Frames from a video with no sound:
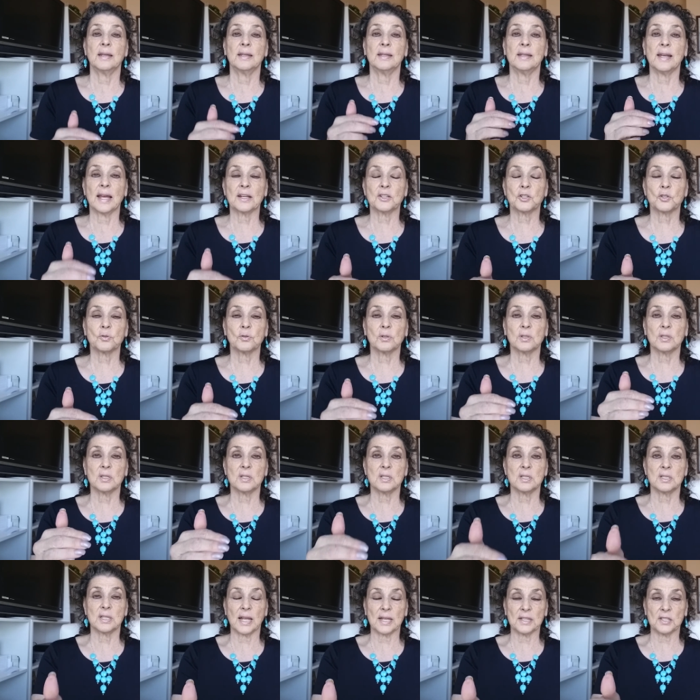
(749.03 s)
natural
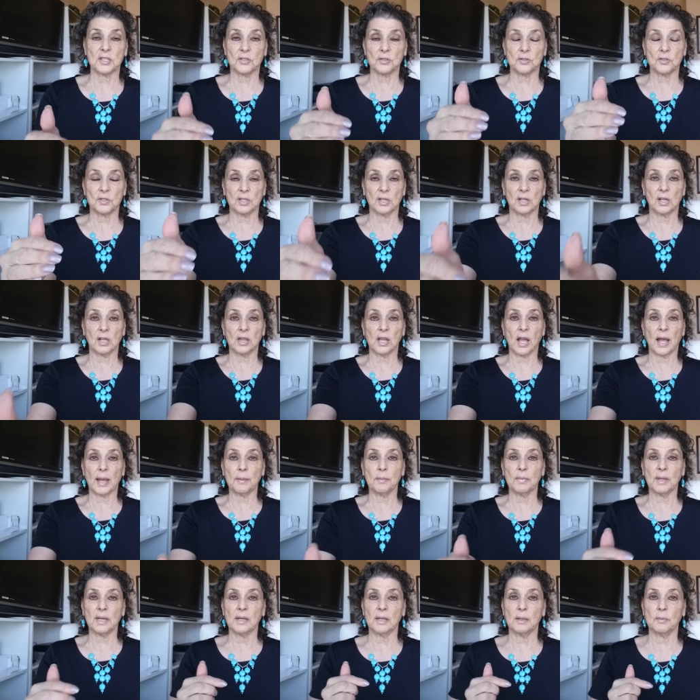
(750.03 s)
disasters and
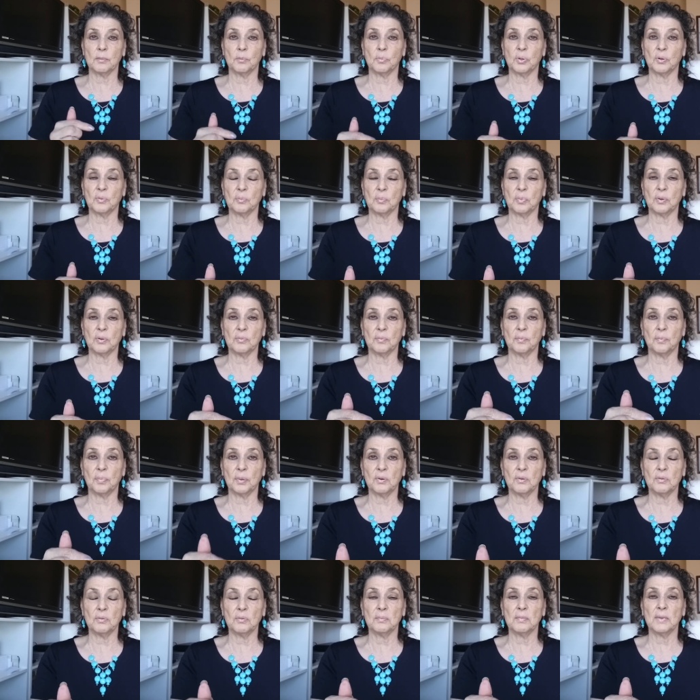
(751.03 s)
climate, boom, boom,
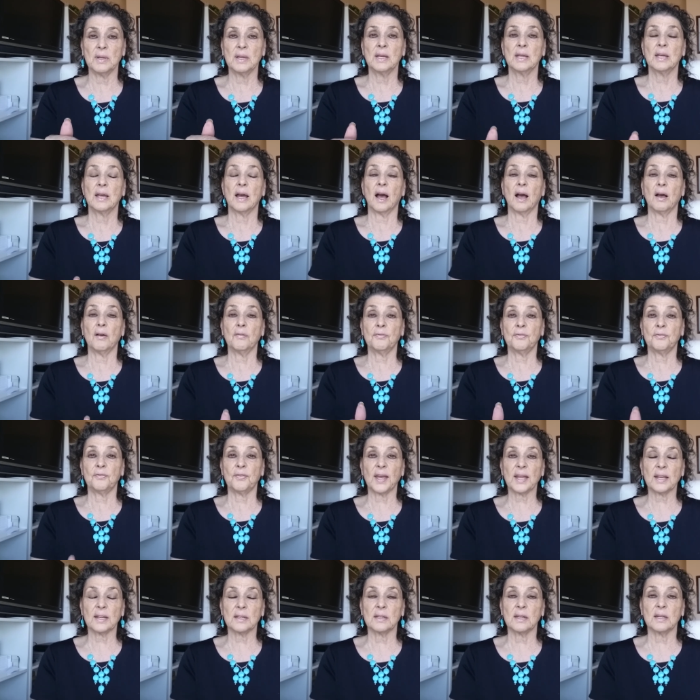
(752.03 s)
boom,
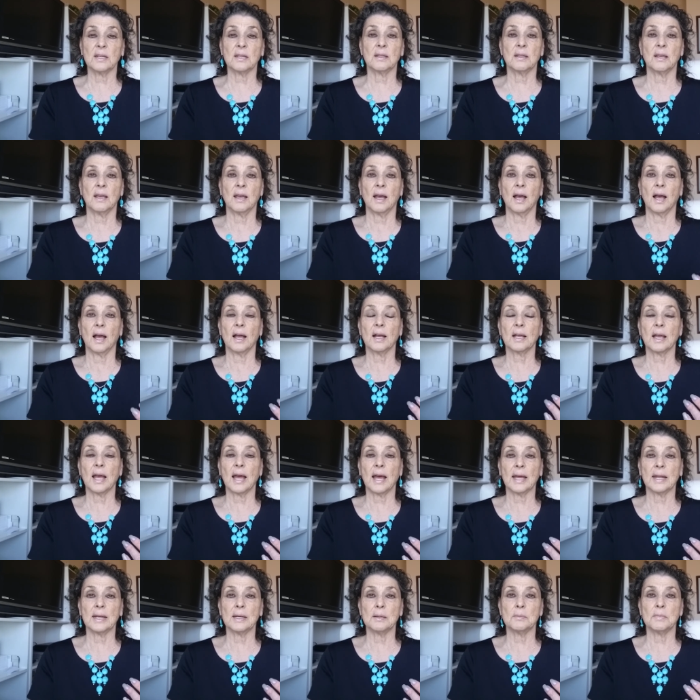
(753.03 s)
affecting
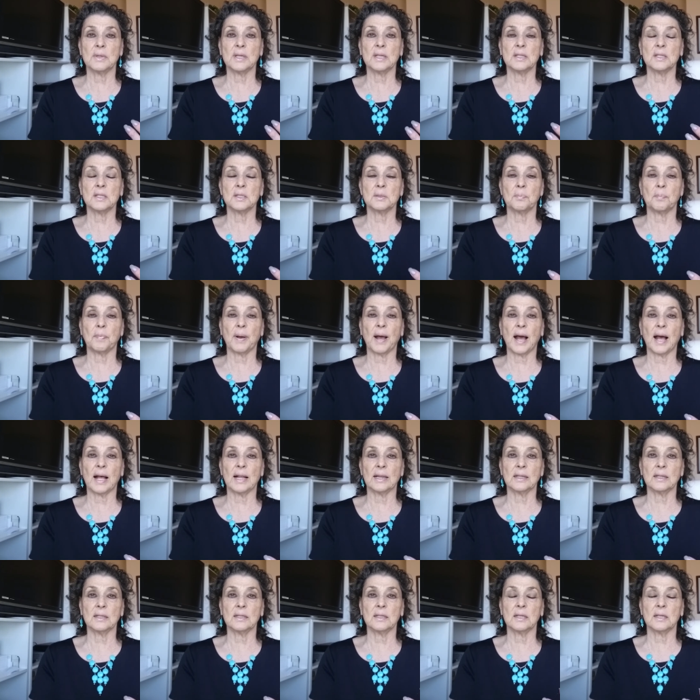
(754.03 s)
economies,
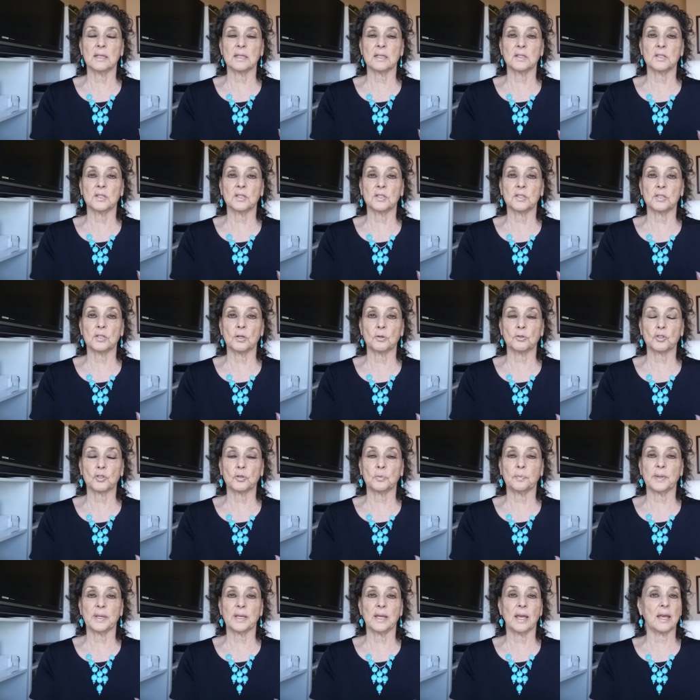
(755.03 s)
politics,
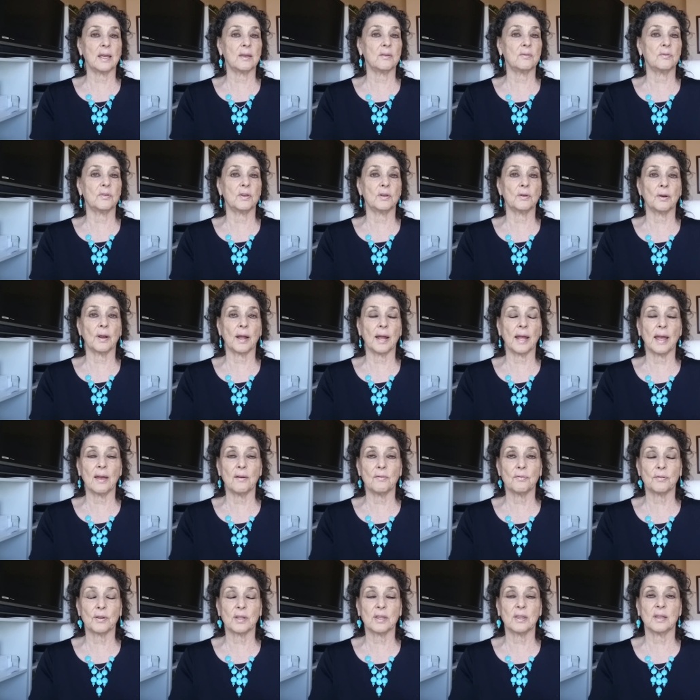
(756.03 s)
social behavior,
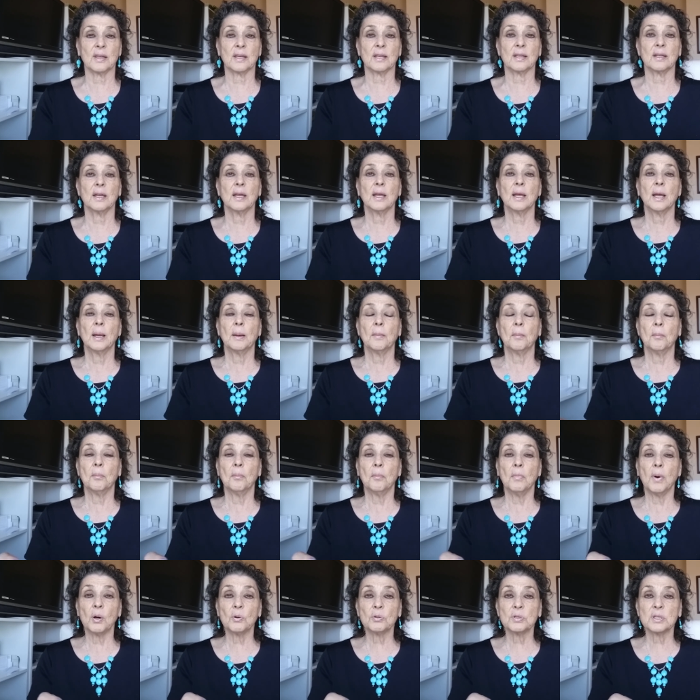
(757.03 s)
everything.
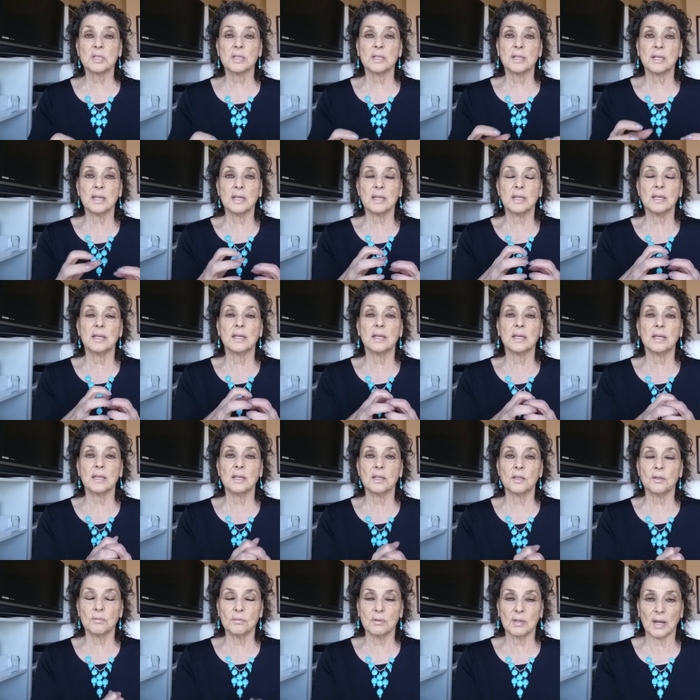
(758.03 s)
Mostly
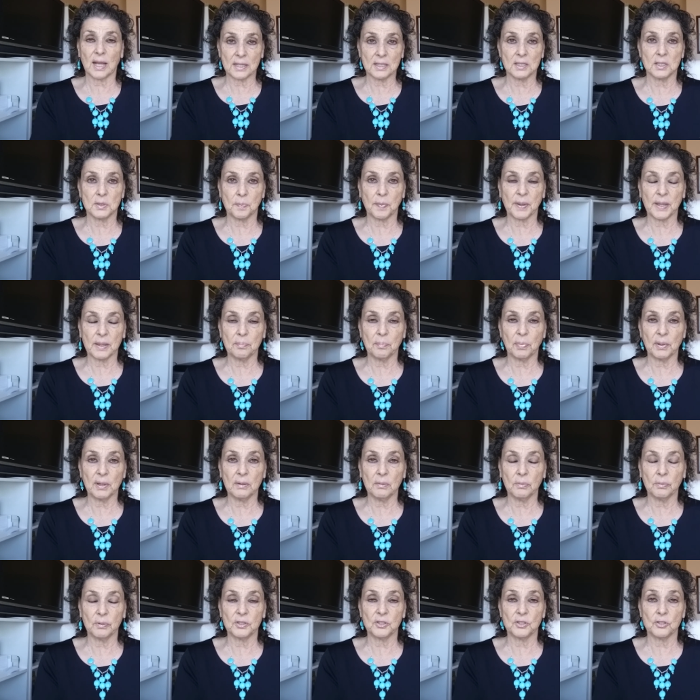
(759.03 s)
it unites
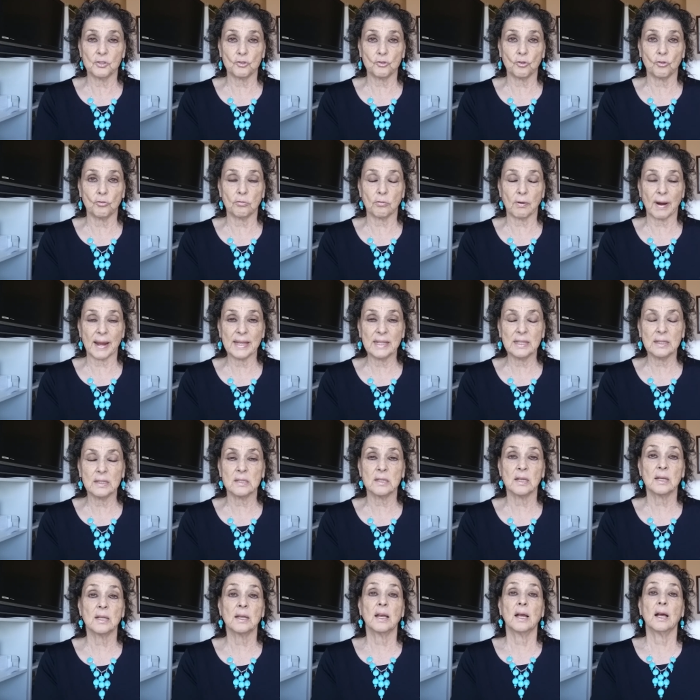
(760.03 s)
people, which is
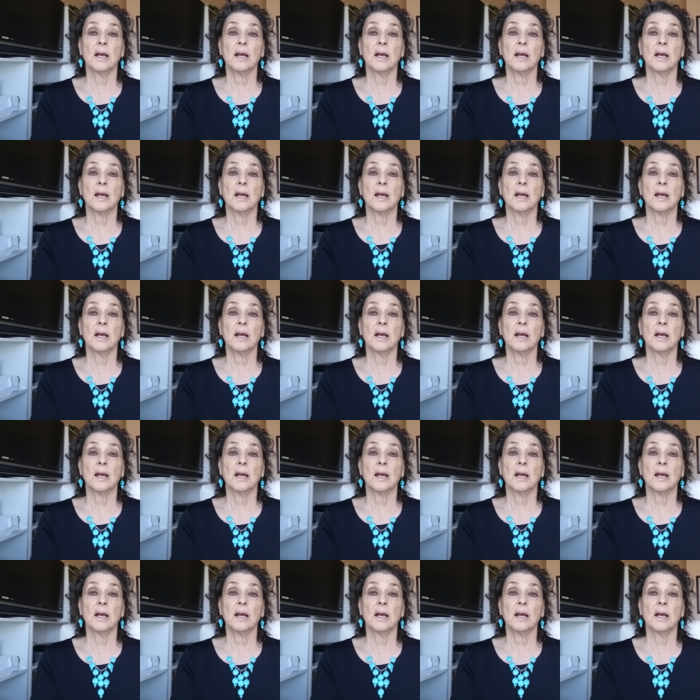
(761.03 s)
great.